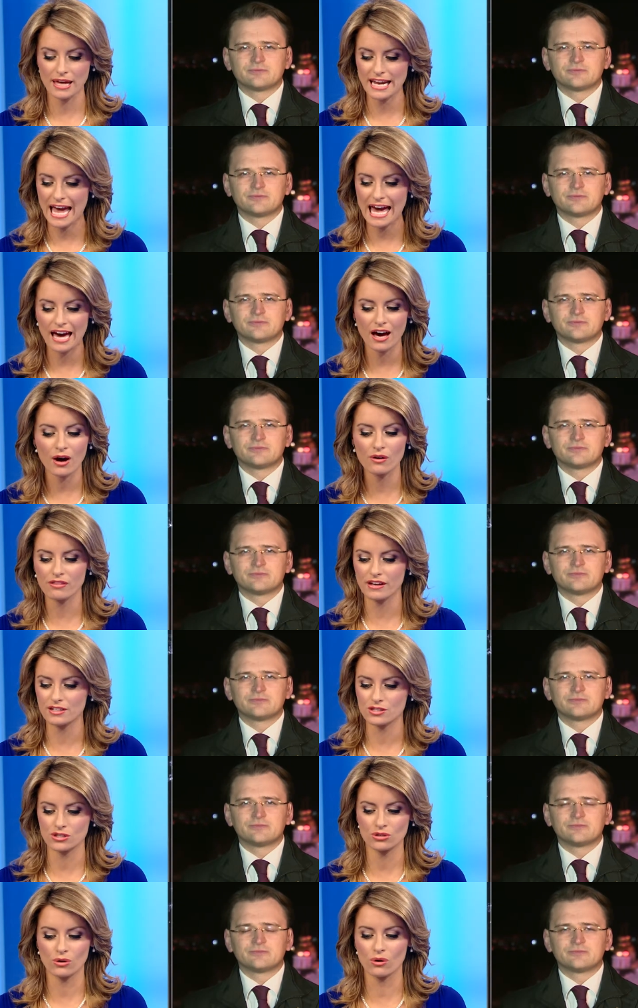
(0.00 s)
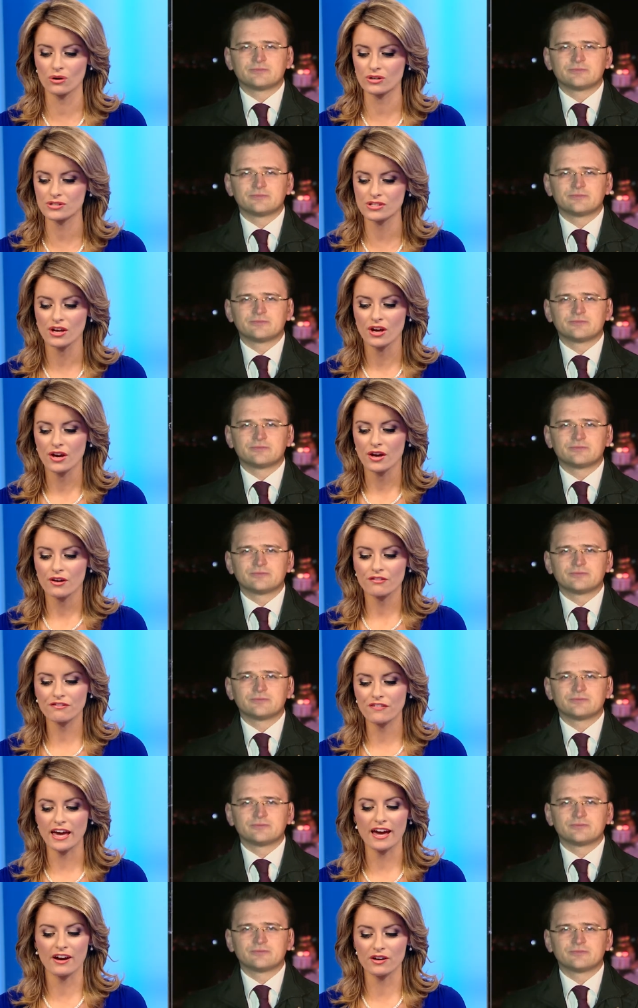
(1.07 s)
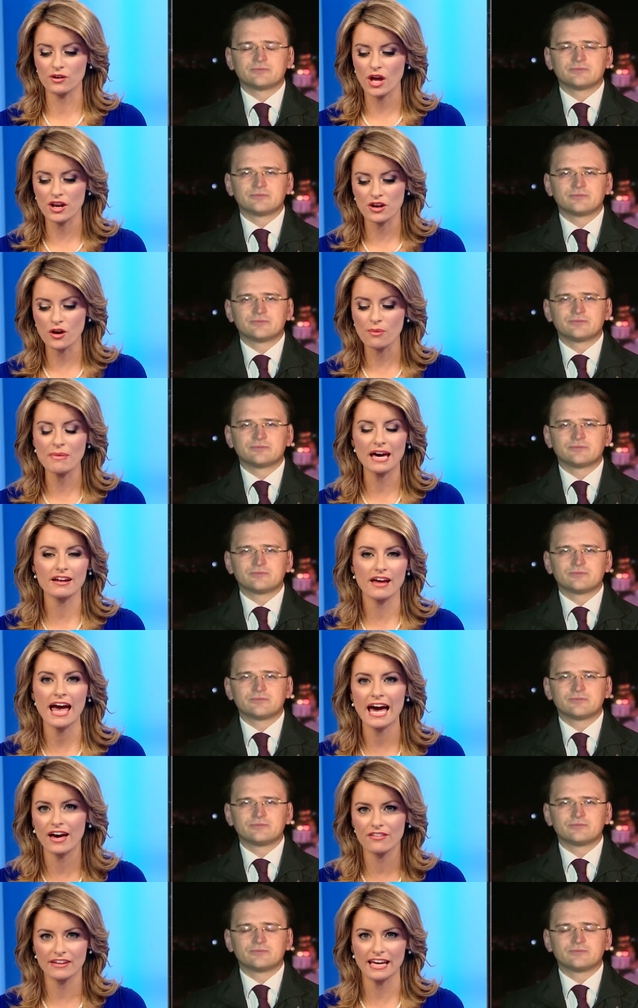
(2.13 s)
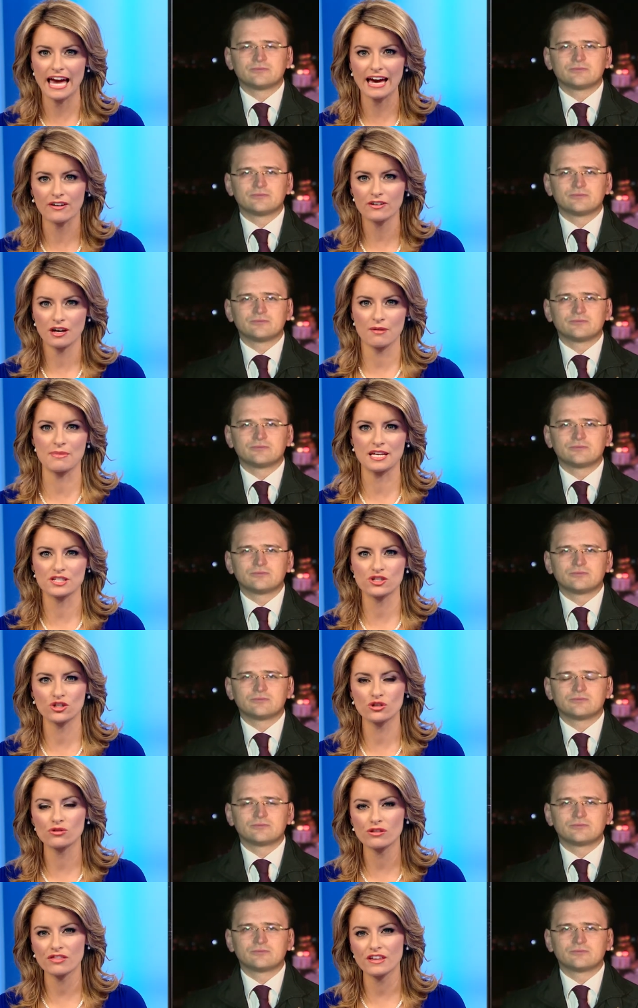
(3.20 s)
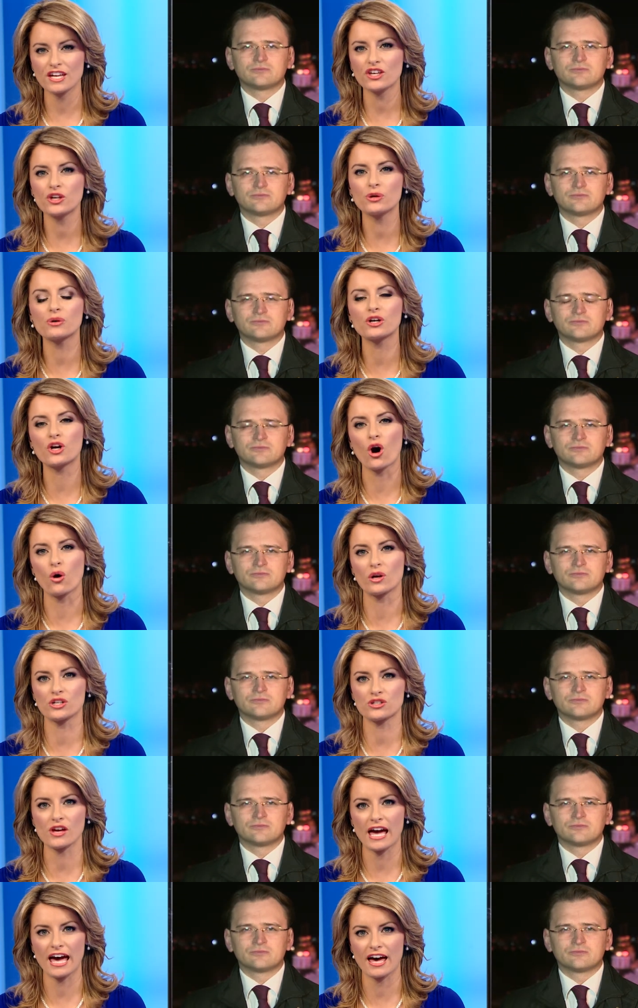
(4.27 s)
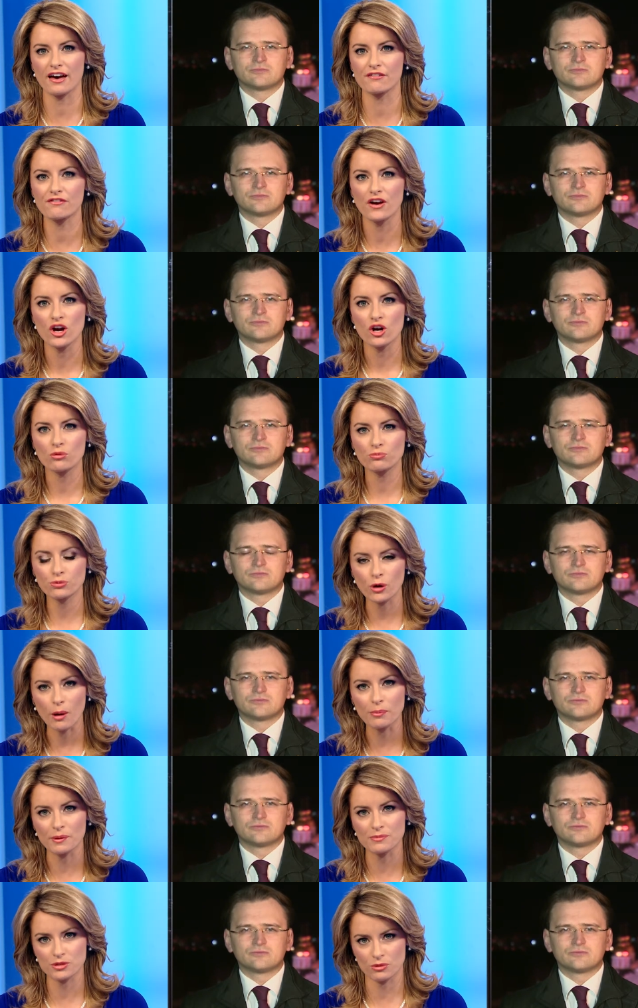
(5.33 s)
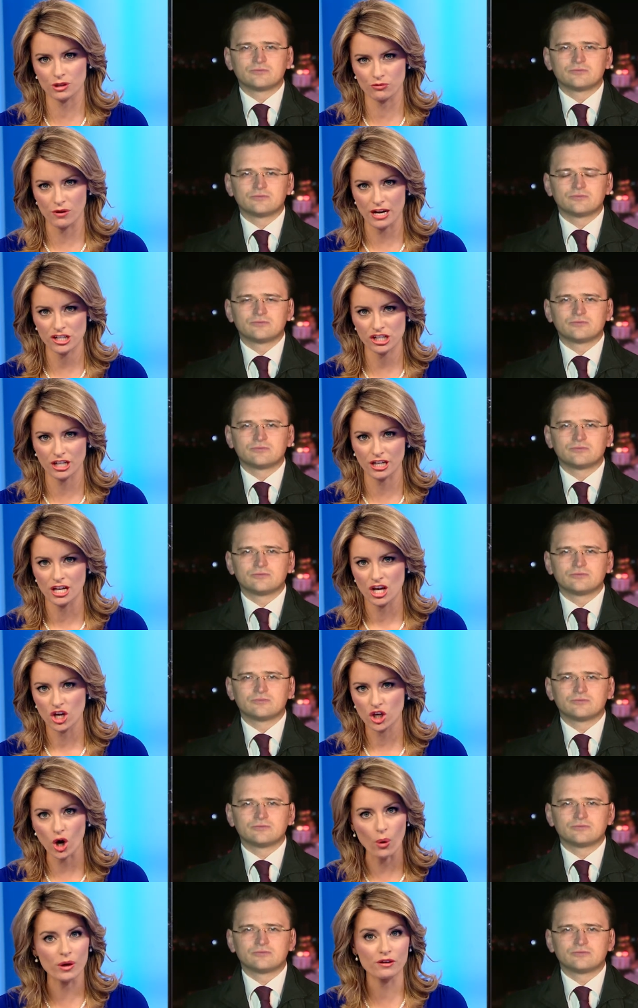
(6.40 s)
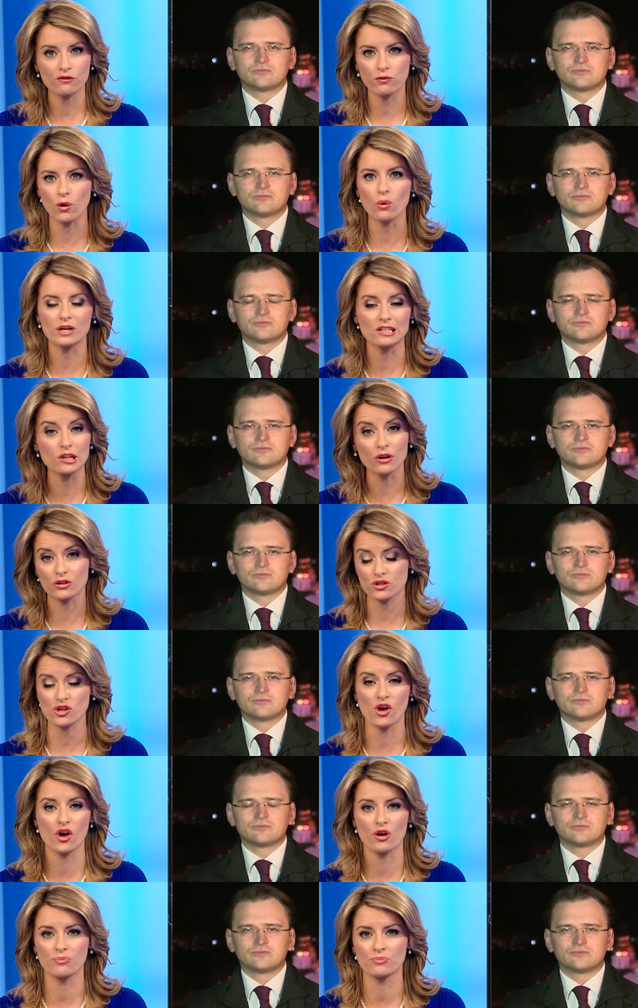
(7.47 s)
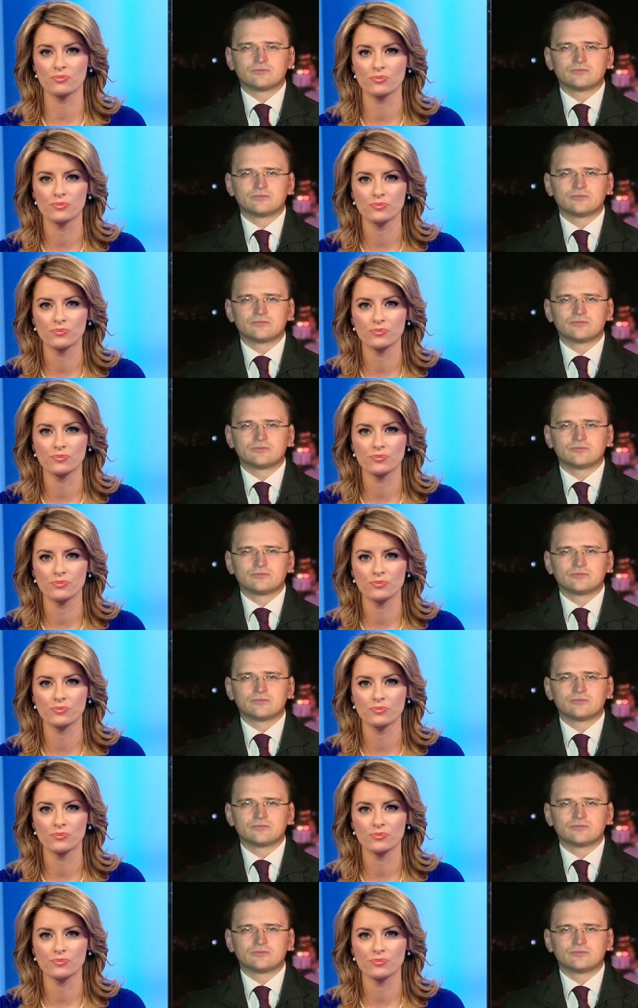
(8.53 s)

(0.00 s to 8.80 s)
Speaker 1: matter how these talks fare and, and, no matter how the outcome is, do you think you are going to have problems with Russia going forward, long term?